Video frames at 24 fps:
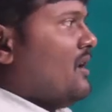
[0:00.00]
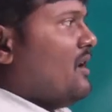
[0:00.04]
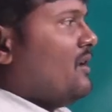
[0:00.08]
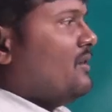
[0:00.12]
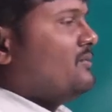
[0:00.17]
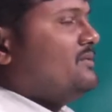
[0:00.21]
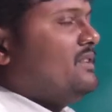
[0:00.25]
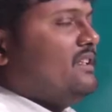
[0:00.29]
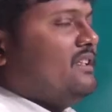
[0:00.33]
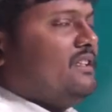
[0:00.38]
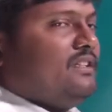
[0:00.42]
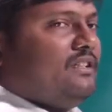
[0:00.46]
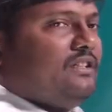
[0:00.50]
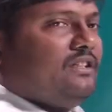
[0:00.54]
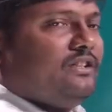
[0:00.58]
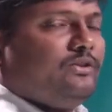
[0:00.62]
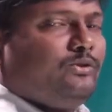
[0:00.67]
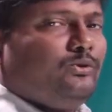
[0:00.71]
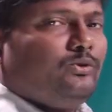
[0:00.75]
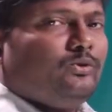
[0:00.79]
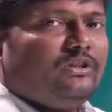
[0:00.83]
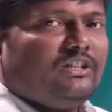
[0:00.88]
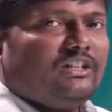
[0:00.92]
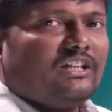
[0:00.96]
of the
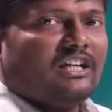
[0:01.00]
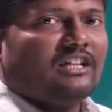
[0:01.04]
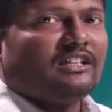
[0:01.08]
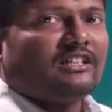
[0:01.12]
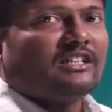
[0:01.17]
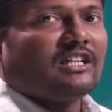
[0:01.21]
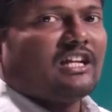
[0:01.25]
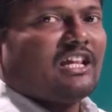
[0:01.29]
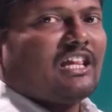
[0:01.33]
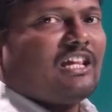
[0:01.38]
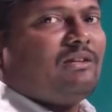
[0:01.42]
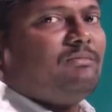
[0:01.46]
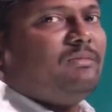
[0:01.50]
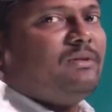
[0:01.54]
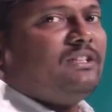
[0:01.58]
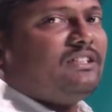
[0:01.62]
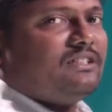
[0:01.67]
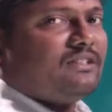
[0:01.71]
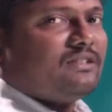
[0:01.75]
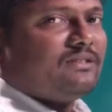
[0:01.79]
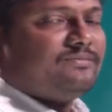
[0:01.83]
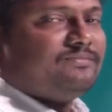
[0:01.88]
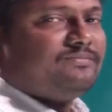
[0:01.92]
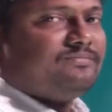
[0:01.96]
unilateral
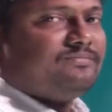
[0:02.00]
element